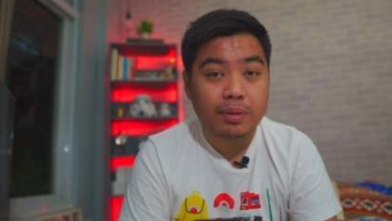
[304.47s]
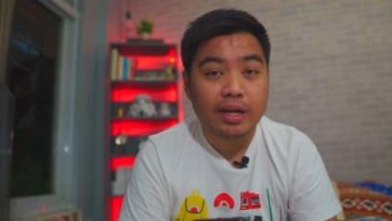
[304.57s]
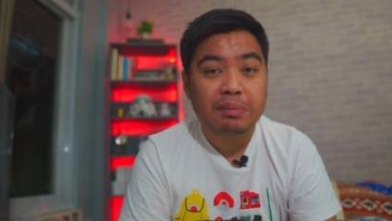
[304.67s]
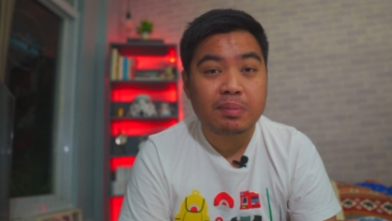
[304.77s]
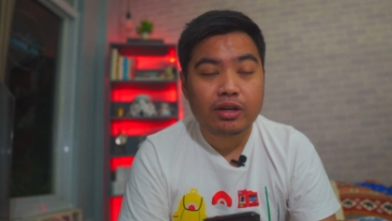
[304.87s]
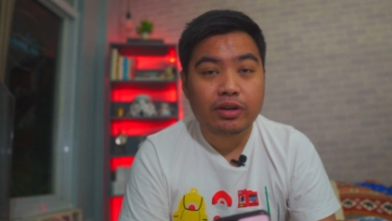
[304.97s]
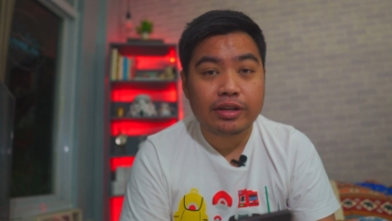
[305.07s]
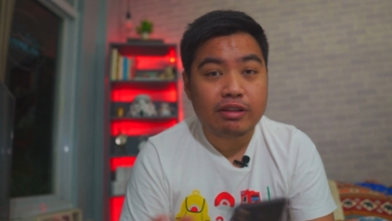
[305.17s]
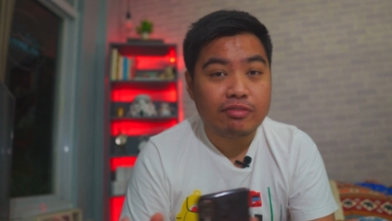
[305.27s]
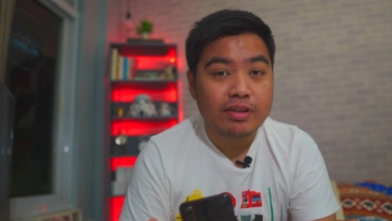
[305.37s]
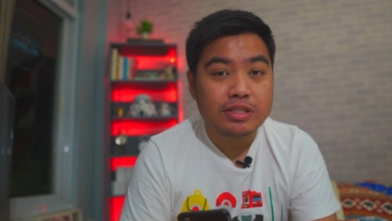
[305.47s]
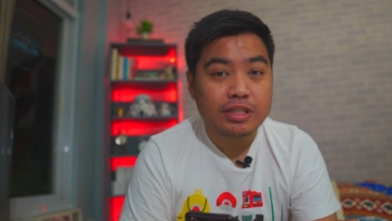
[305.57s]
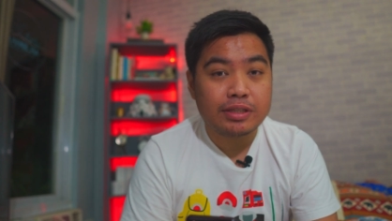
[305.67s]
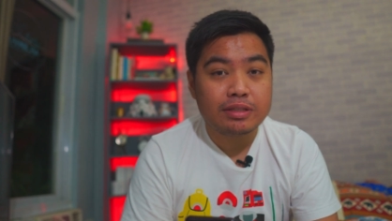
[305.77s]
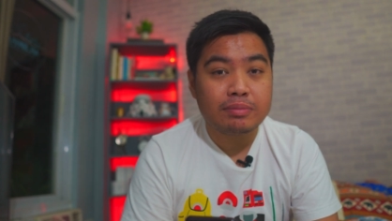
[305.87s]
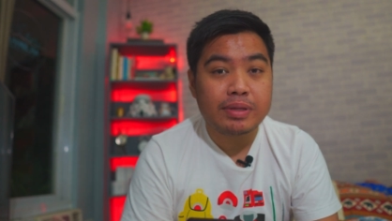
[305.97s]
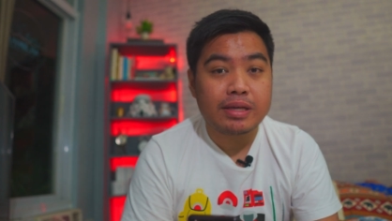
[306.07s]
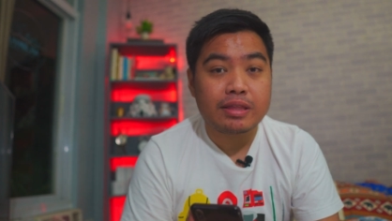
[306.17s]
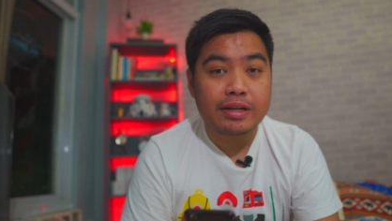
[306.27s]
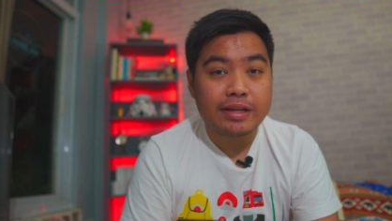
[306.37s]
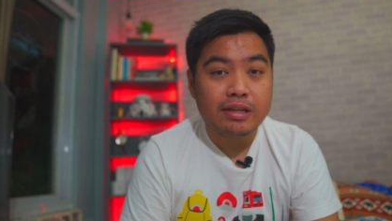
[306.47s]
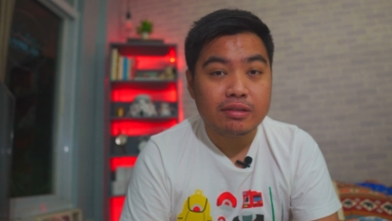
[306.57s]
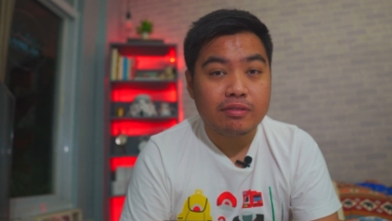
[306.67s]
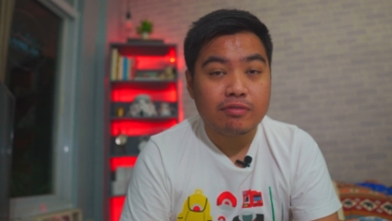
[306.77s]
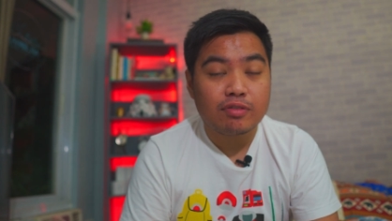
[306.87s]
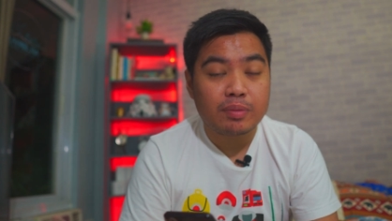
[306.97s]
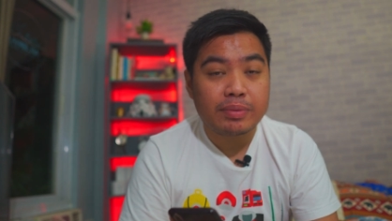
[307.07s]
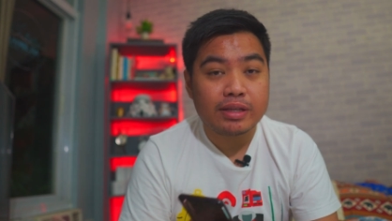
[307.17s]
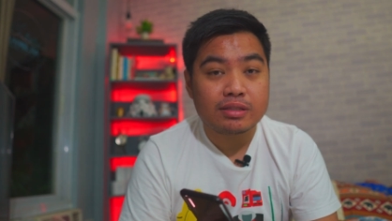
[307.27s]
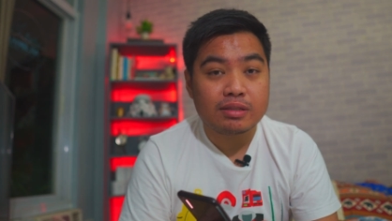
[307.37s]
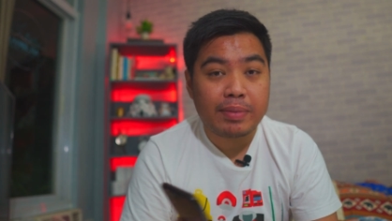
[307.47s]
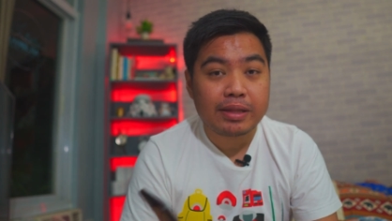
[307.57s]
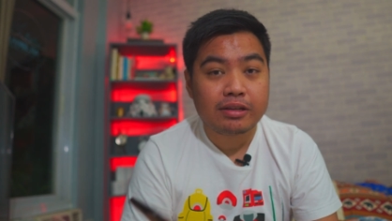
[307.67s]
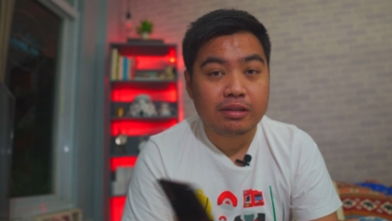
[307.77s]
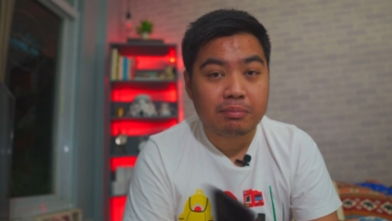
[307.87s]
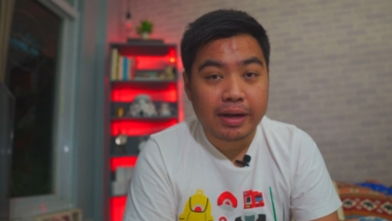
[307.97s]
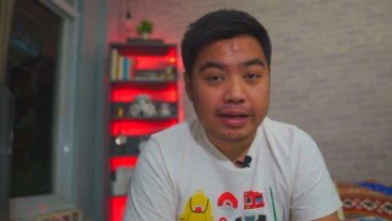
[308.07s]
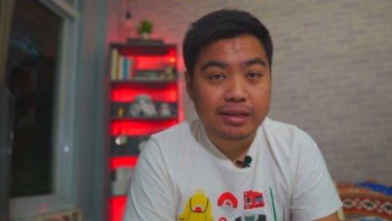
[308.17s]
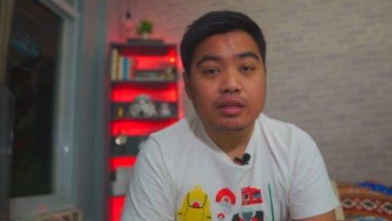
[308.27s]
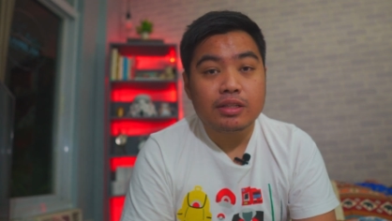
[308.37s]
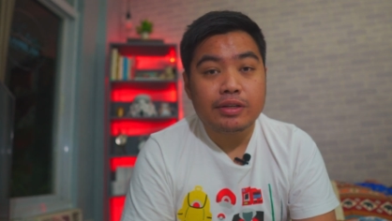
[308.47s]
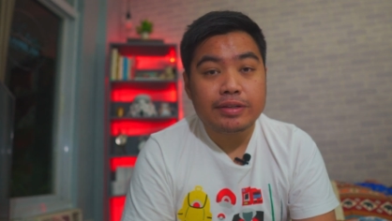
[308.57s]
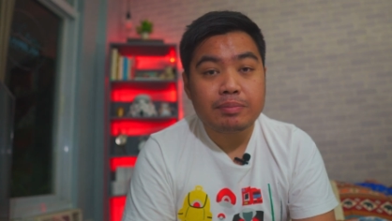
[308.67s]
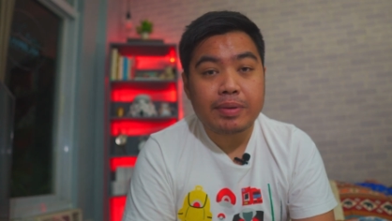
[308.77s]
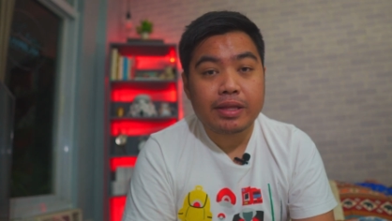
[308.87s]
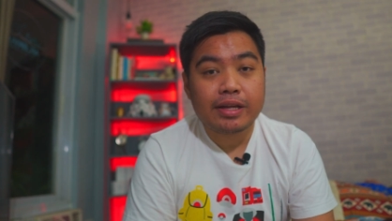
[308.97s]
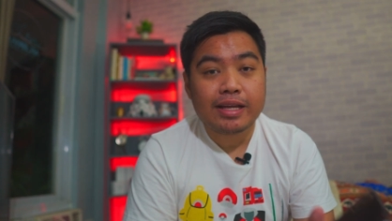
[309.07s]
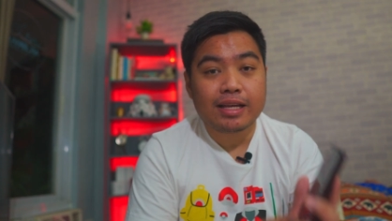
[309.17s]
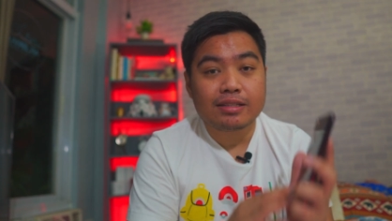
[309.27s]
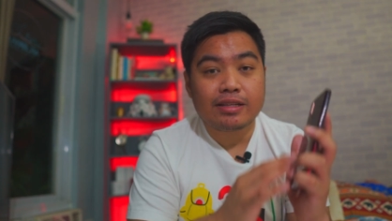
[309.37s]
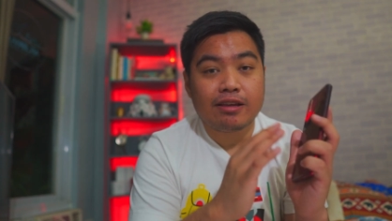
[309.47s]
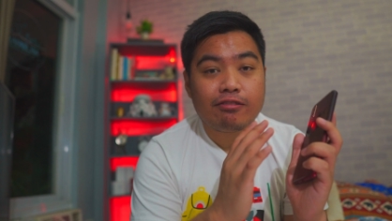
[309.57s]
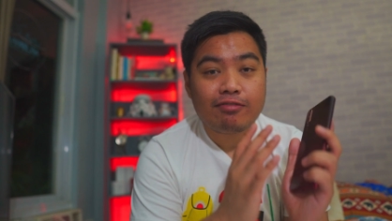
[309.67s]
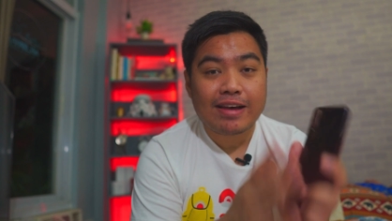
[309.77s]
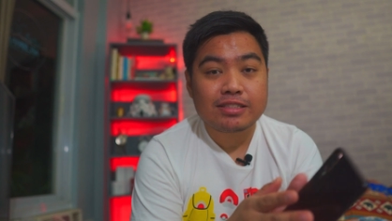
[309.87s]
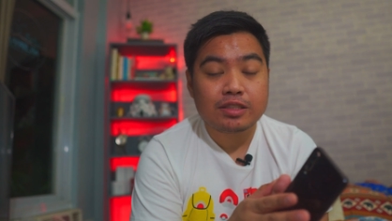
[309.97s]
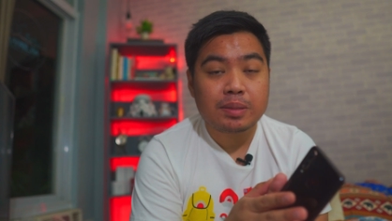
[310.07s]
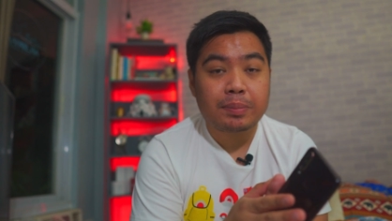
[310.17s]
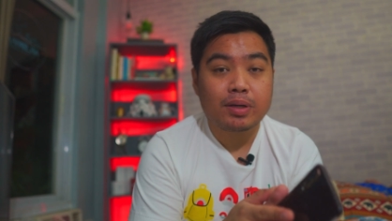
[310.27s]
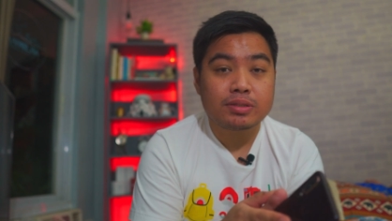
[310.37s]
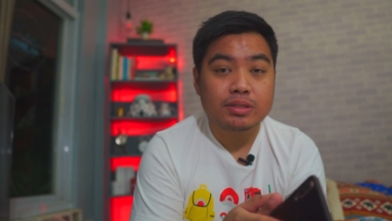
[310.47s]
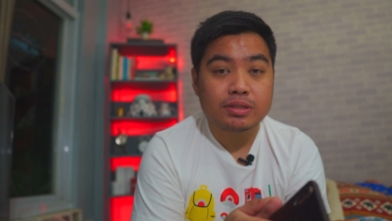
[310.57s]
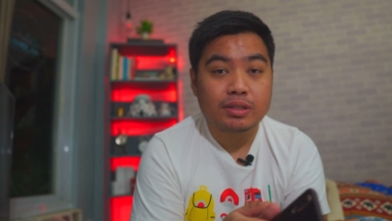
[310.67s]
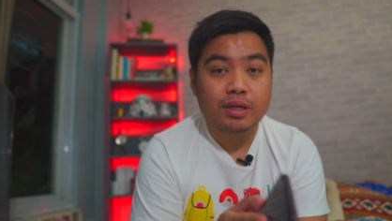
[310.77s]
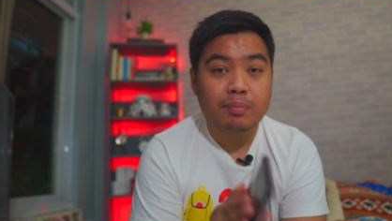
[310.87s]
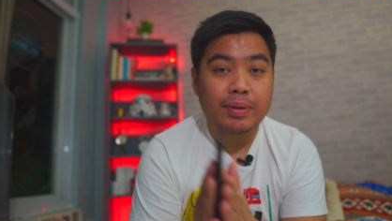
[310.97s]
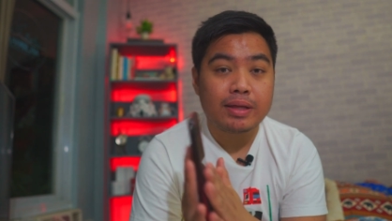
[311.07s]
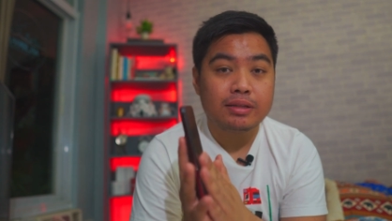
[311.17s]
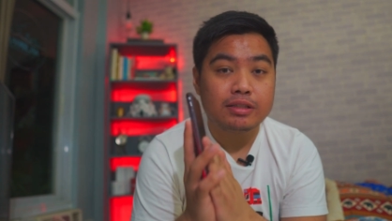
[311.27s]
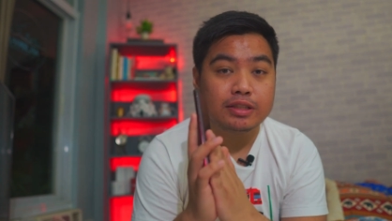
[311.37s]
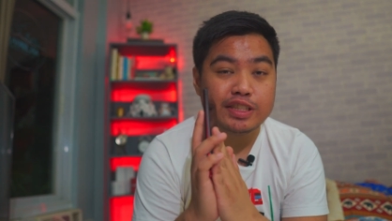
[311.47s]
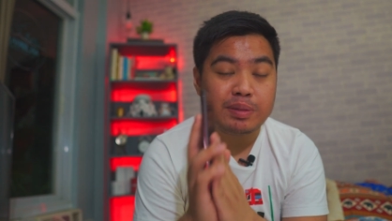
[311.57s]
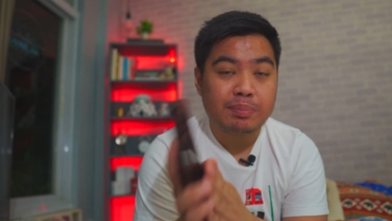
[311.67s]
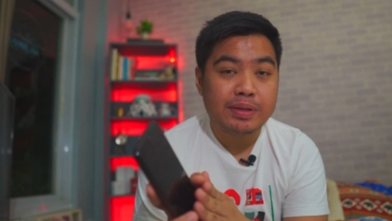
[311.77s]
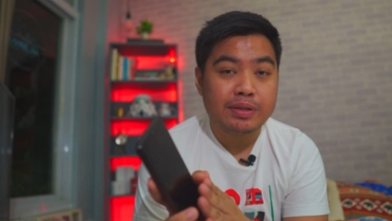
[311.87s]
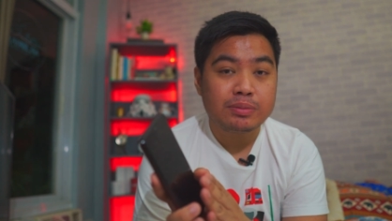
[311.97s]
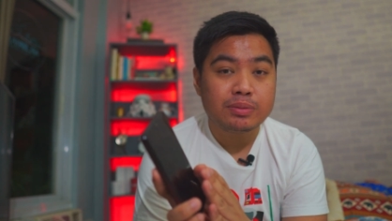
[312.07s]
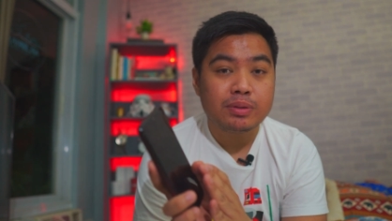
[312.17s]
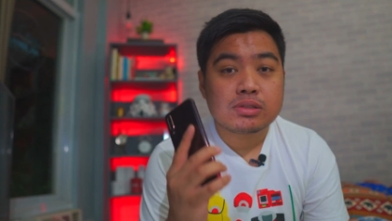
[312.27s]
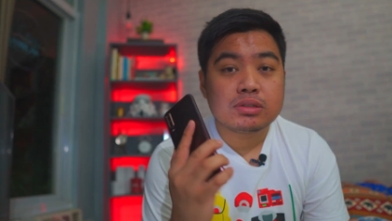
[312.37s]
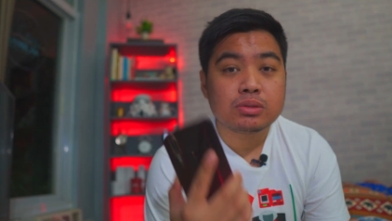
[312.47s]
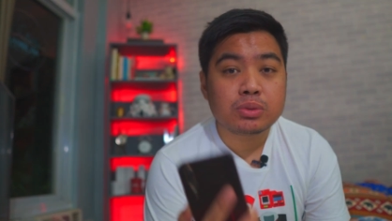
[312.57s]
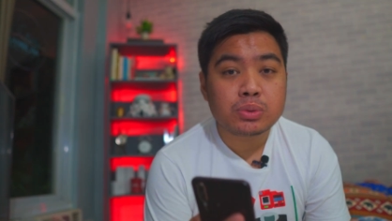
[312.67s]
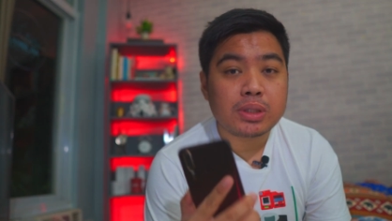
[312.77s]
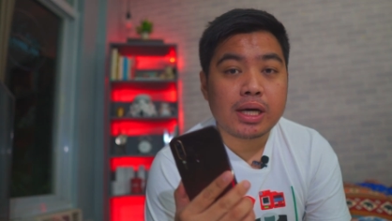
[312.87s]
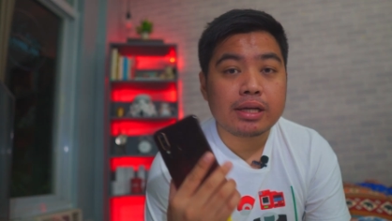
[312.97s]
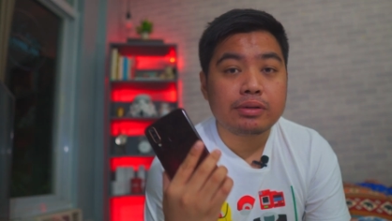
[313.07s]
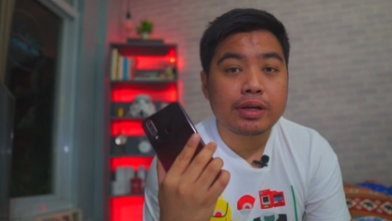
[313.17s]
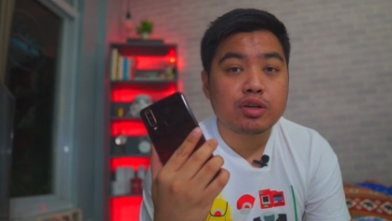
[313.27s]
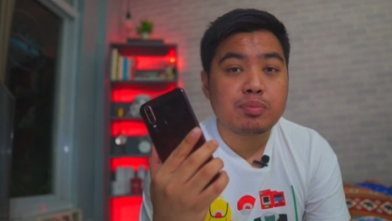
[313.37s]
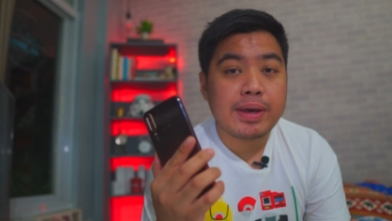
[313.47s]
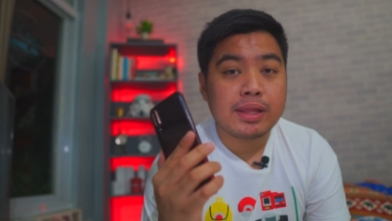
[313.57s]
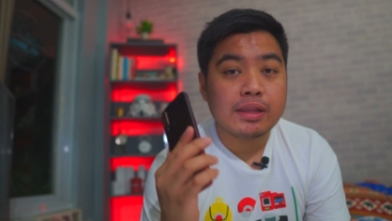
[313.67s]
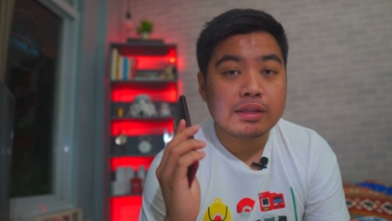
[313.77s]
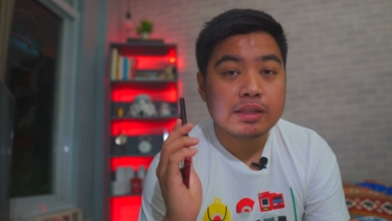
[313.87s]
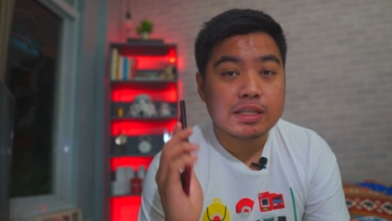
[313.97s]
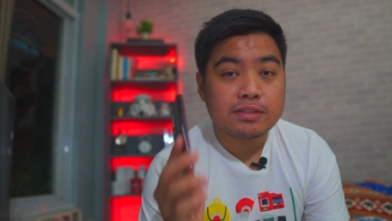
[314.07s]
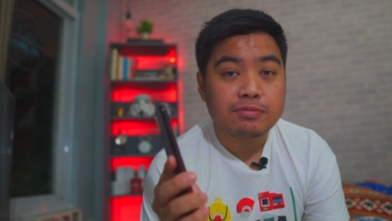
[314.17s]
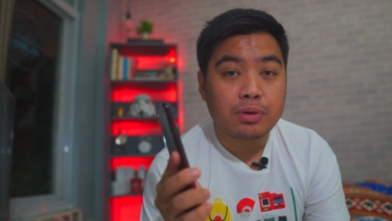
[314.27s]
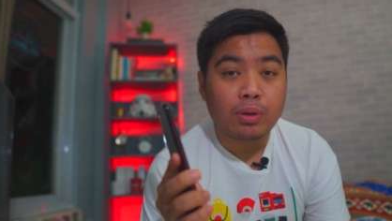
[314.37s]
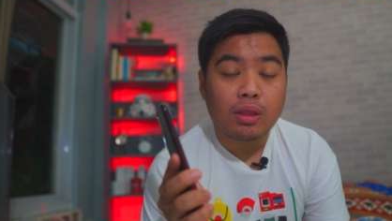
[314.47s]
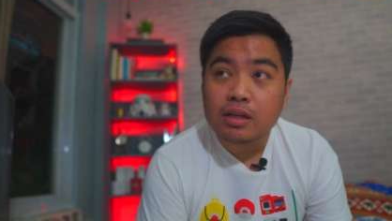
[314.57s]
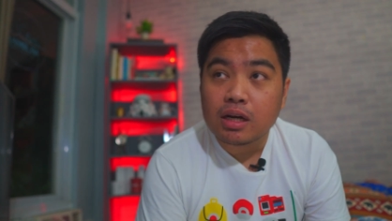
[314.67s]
Prime or even the Realme 3. For me, it's a better buy. The Realme 3 has a faster processor, a better GPU. So do I recommend this phone?